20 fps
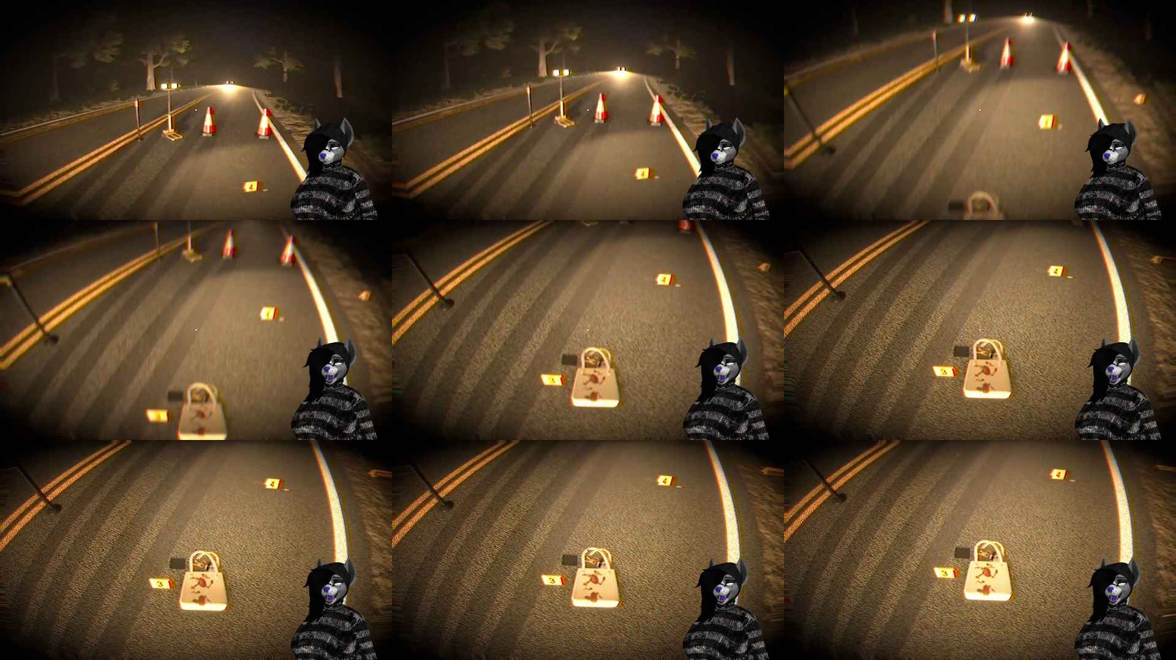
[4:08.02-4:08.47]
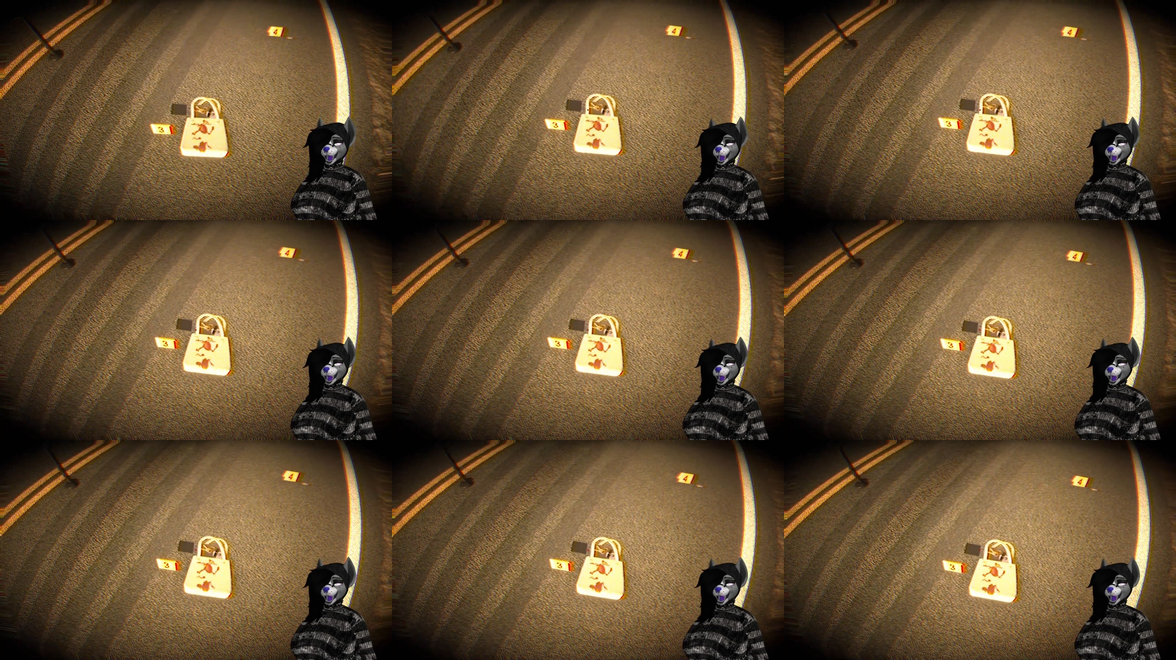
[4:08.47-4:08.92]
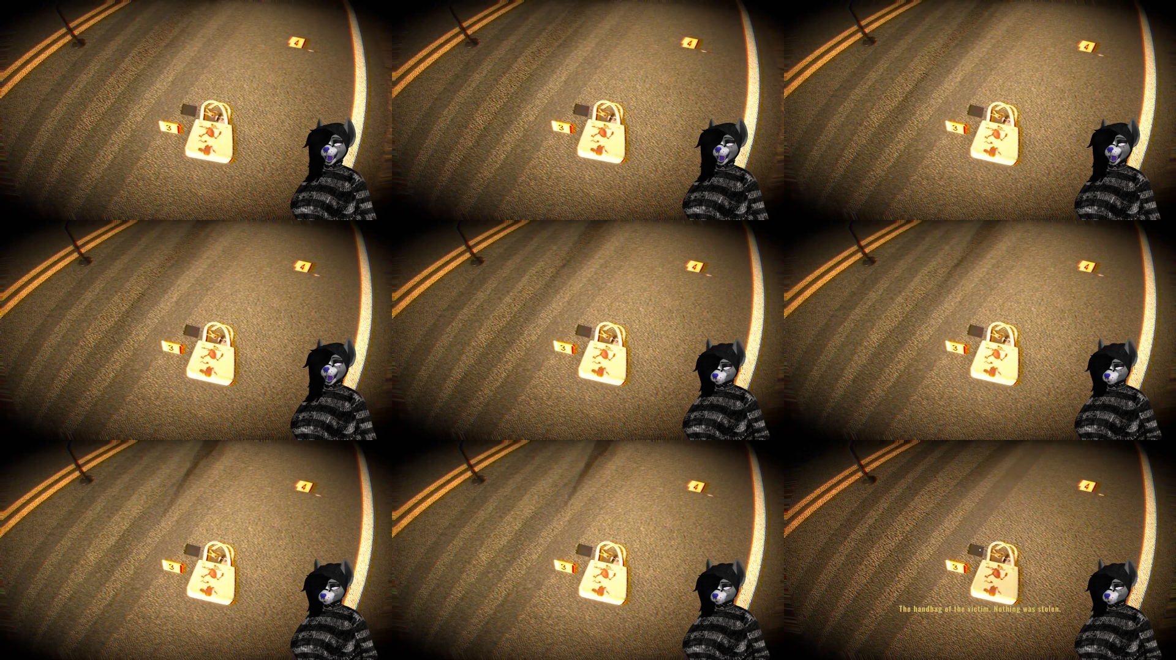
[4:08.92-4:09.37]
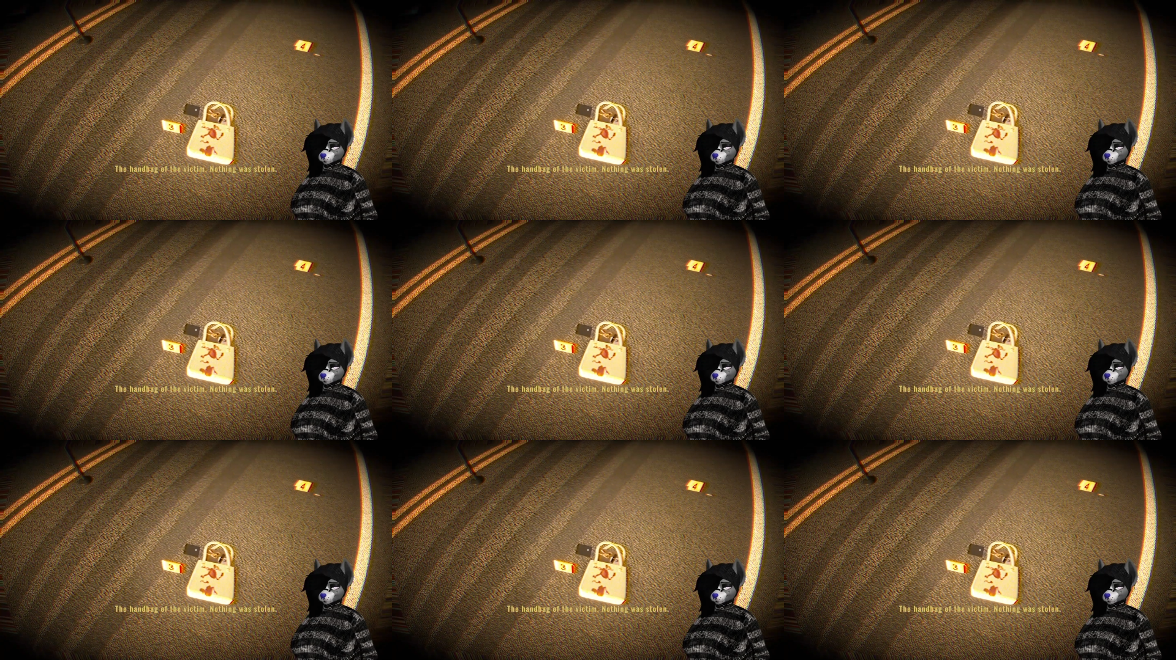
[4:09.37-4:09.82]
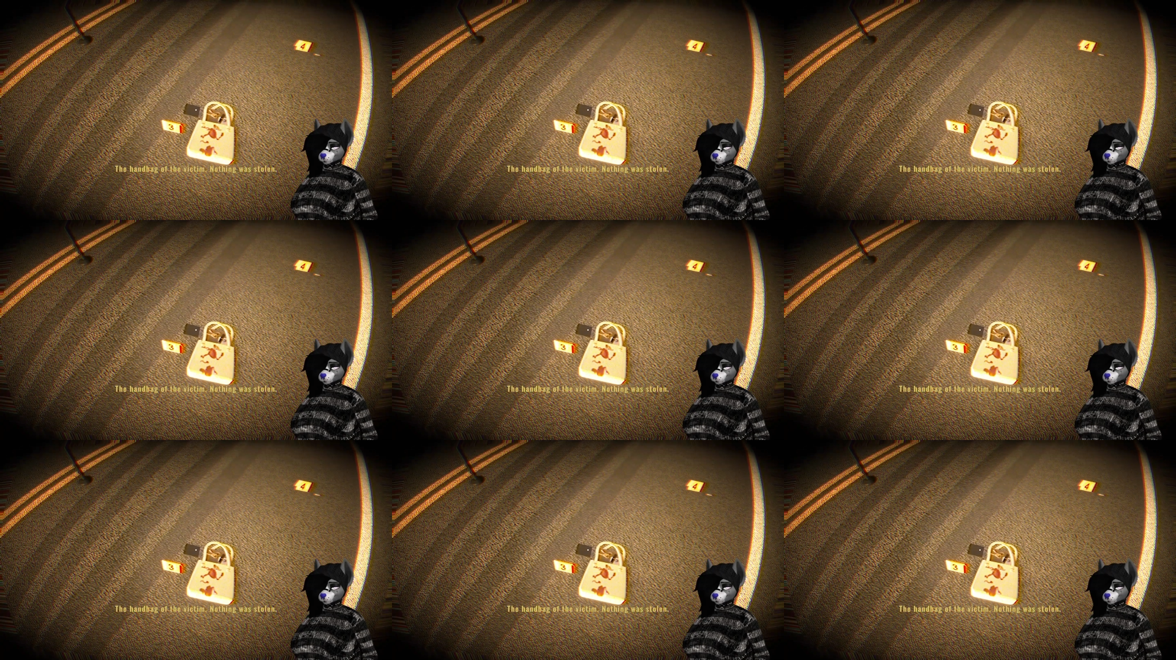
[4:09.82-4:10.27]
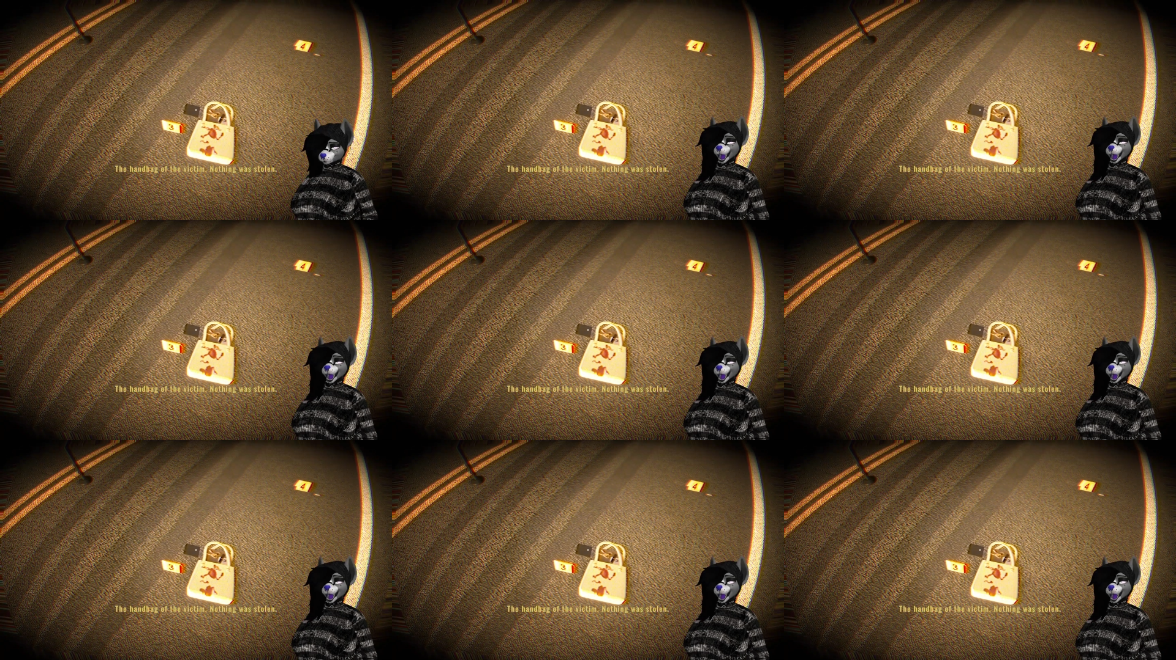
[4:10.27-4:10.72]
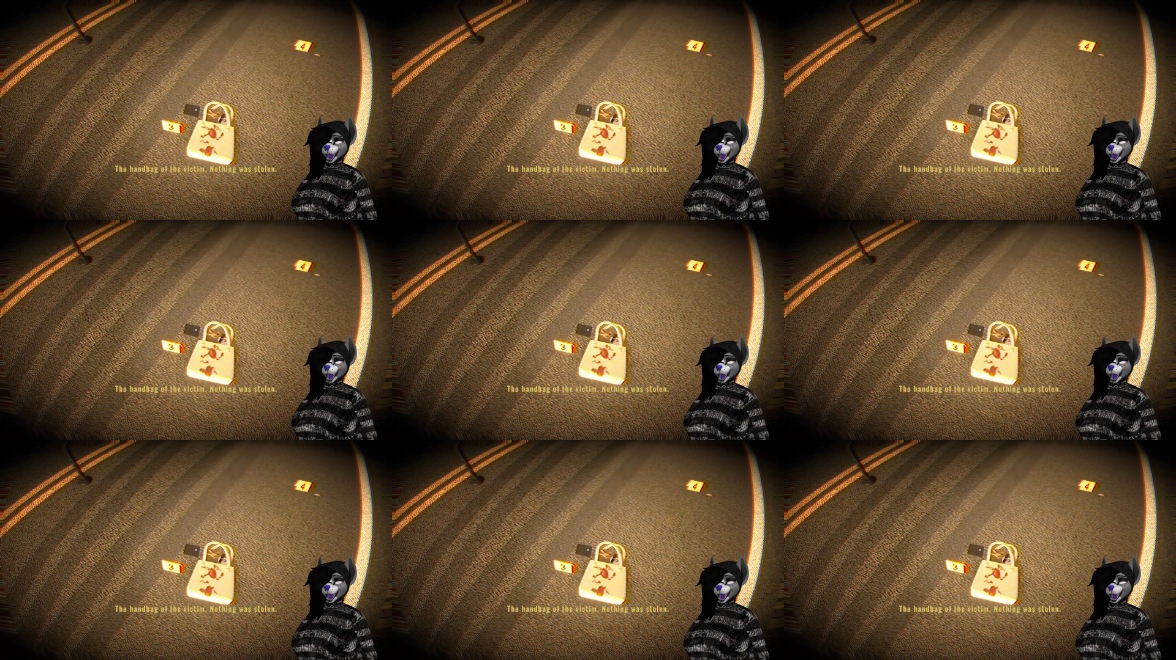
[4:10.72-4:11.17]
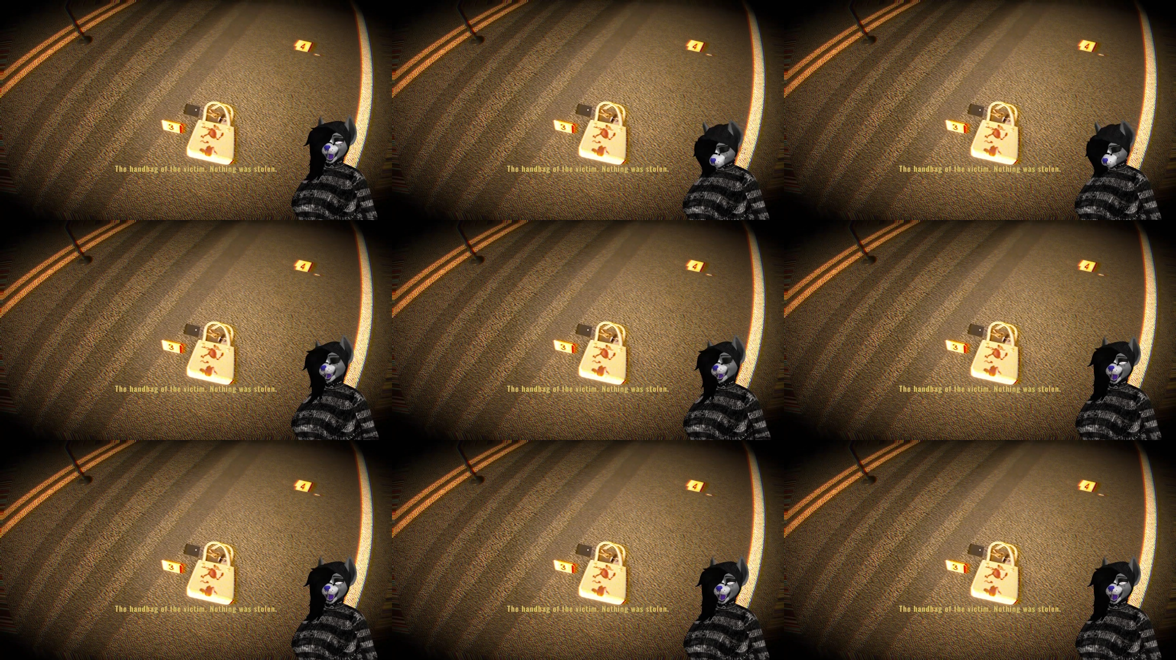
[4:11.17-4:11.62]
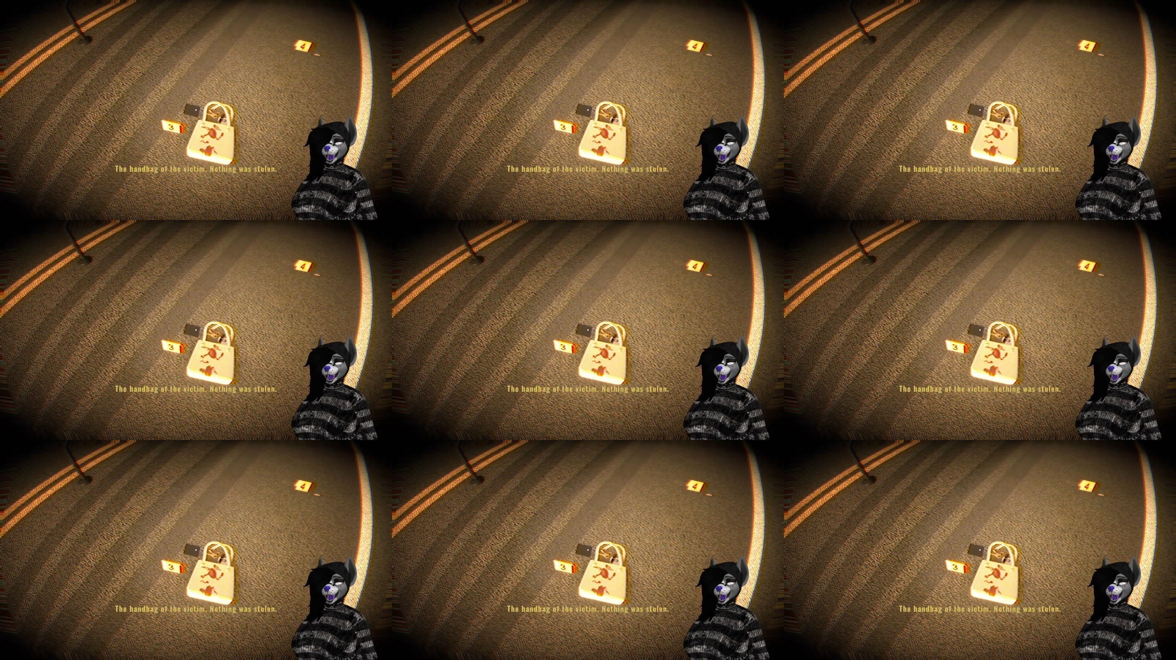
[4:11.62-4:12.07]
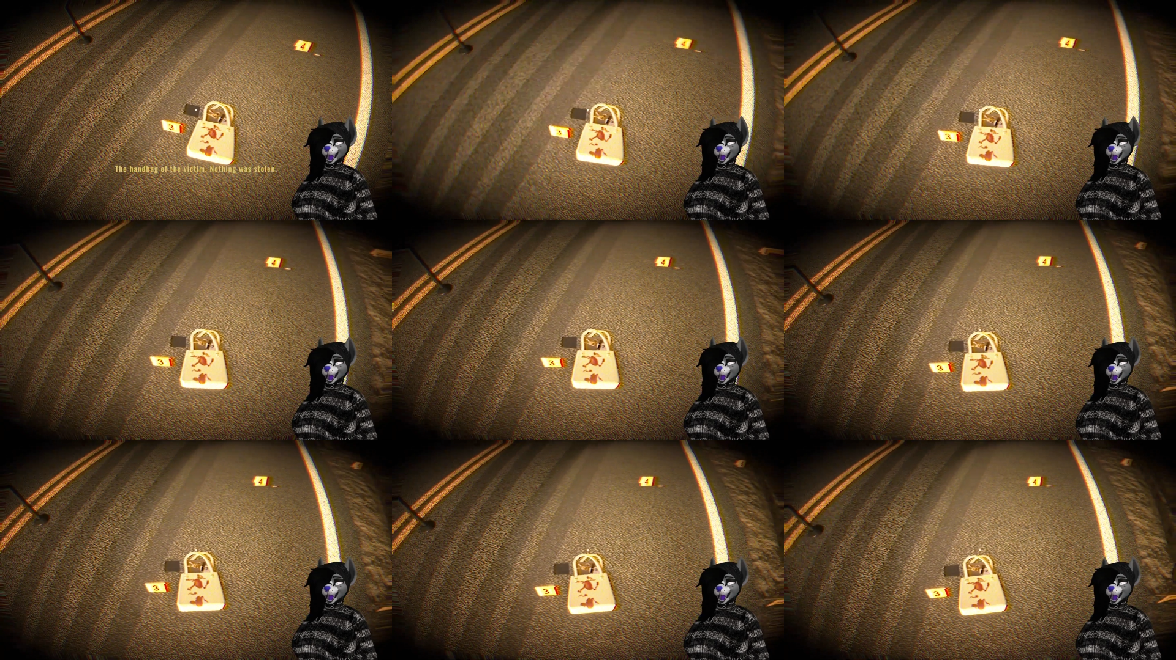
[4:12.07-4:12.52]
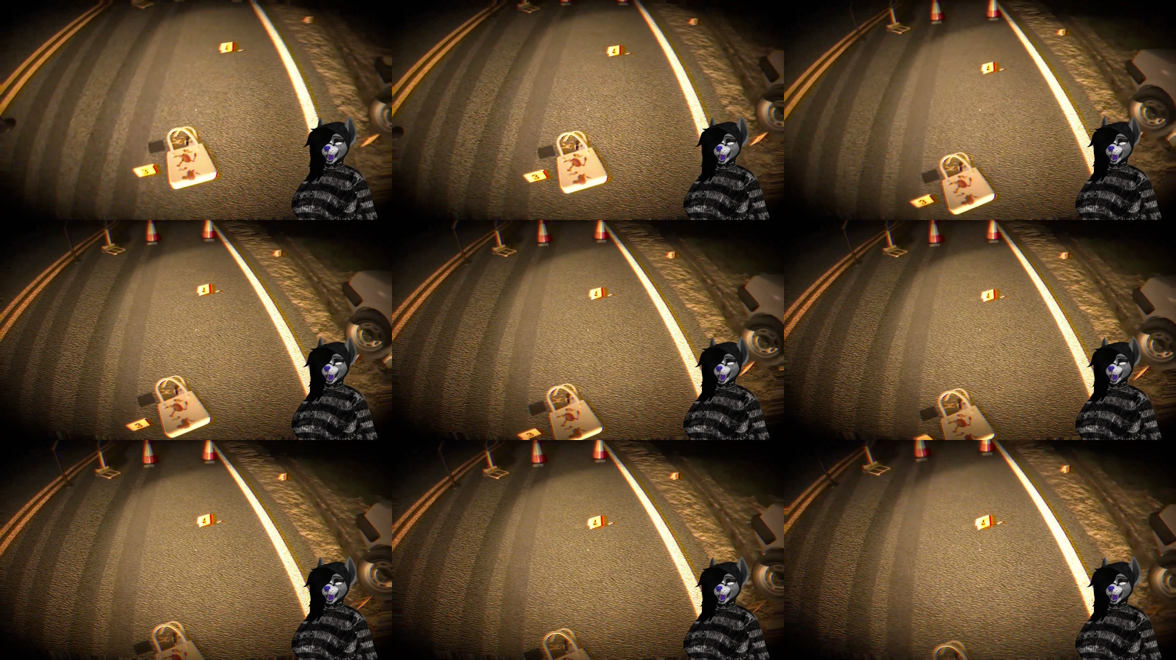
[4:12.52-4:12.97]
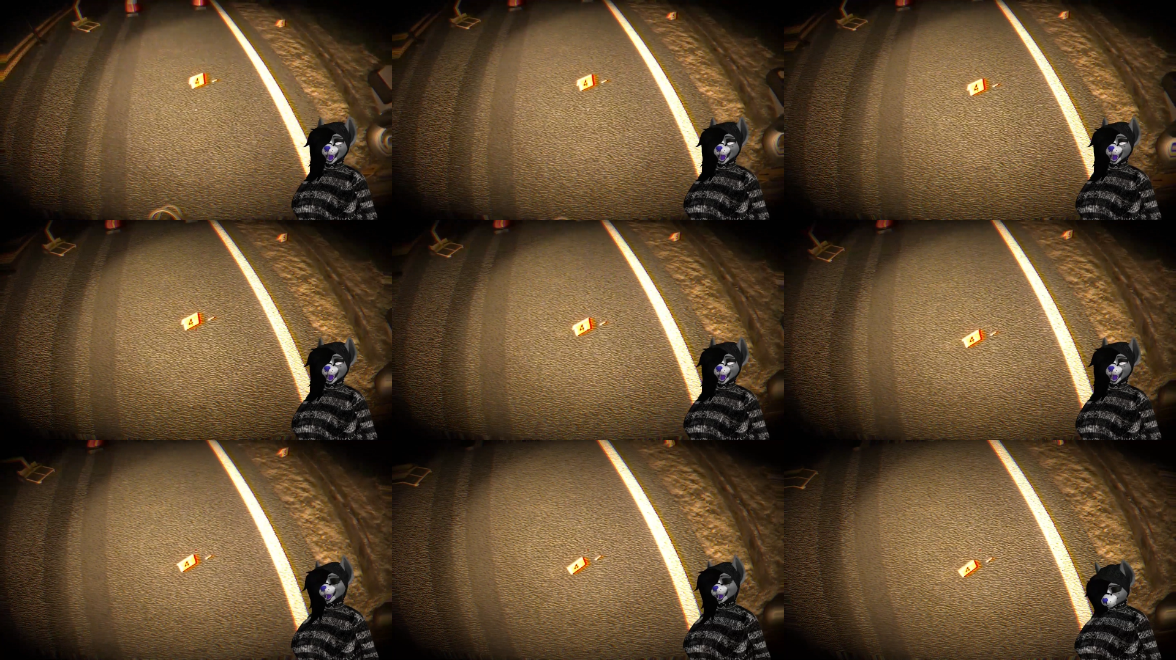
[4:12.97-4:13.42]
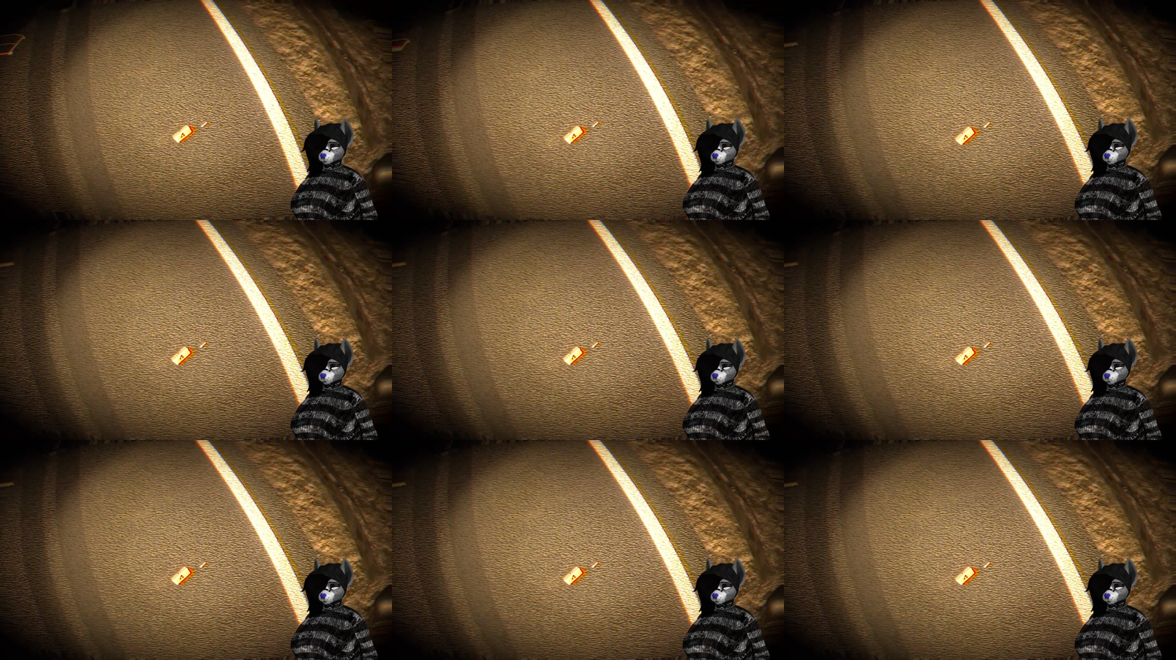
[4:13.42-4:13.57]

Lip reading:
No face is visible, so there are no lips to read.